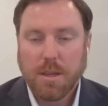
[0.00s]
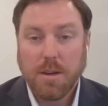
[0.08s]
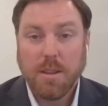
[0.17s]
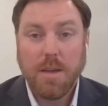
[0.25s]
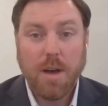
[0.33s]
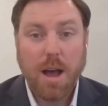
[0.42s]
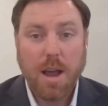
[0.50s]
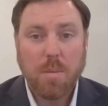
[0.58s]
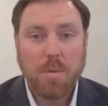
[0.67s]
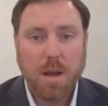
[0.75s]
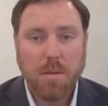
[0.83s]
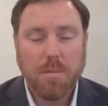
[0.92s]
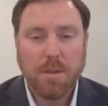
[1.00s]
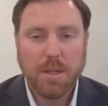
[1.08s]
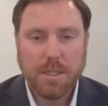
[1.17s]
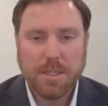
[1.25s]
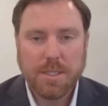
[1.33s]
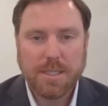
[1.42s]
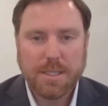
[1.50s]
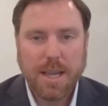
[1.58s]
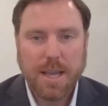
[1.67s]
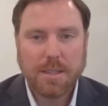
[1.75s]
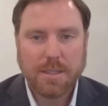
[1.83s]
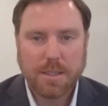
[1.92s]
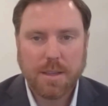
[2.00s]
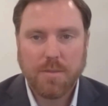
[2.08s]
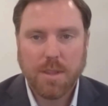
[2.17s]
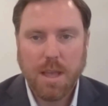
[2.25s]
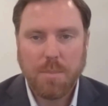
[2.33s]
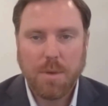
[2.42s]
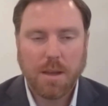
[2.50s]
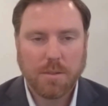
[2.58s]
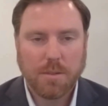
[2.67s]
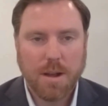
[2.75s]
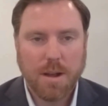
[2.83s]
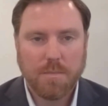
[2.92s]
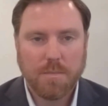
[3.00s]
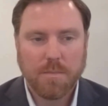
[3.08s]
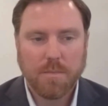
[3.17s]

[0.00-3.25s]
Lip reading: they have a higher probability of success given that backdrop?